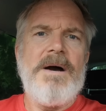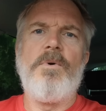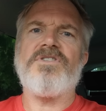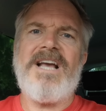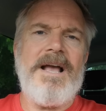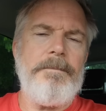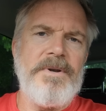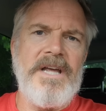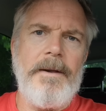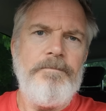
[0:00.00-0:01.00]
And what's
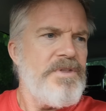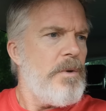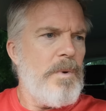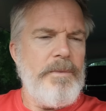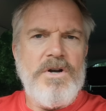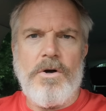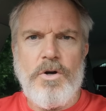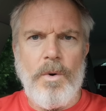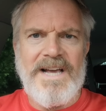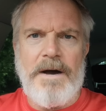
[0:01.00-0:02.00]
happening where we're not
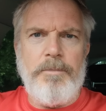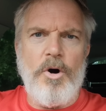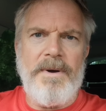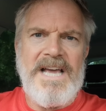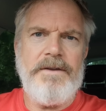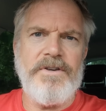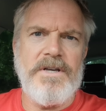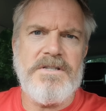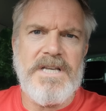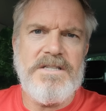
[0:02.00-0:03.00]
calling out poor
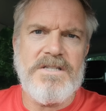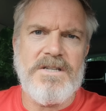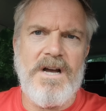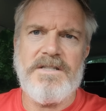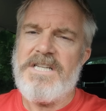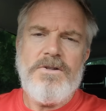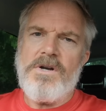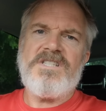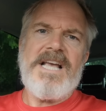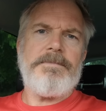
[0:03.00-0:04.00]
behaviours in society is
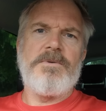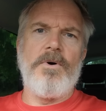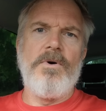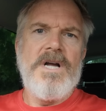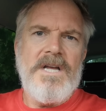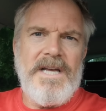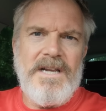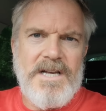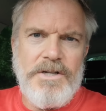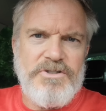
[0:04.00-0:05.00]
not acceptable
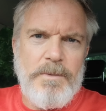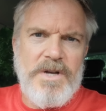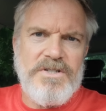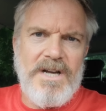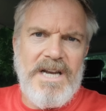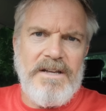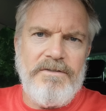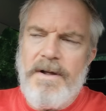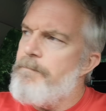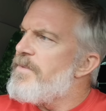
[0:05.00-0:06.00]
in a country in which I live.